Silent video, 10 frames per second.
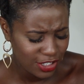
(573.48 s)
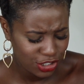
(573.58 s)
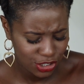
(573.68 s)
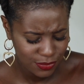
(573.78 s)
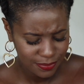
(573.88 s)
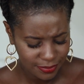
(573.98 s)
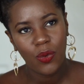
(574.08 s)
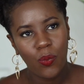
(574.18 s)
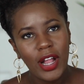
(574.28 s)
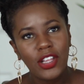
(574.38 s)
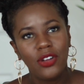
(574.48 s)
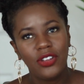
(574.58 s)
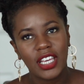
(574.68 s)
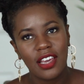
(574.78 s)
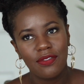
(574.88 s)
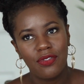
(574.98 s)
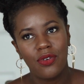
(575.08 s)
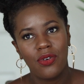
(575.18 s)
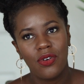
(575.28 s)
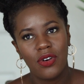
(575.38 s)
much. When you're looking
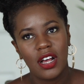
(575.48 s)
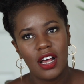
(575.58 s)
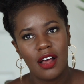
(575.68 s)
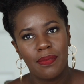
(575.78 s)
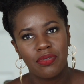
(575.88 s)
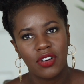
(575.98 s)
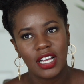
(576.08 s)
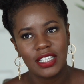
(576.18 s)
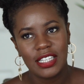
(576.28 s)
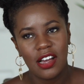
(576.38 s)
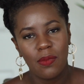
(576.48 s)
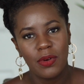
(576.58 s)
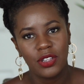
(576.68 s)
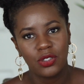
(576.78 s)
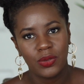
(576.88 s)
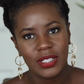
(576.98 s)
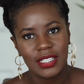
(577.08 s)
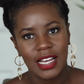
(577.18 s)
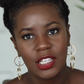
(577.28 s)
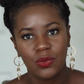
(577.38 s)
for a product to help with your
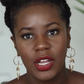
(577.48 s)
twist outs,